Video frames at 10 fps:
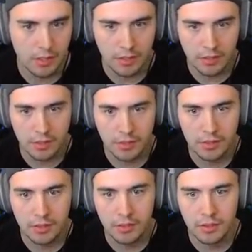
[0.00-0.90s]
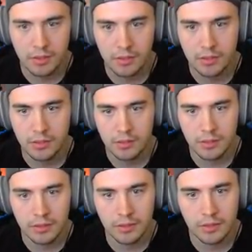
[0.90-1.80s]

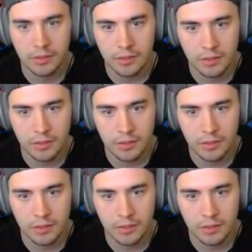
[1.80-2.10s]
[no speech]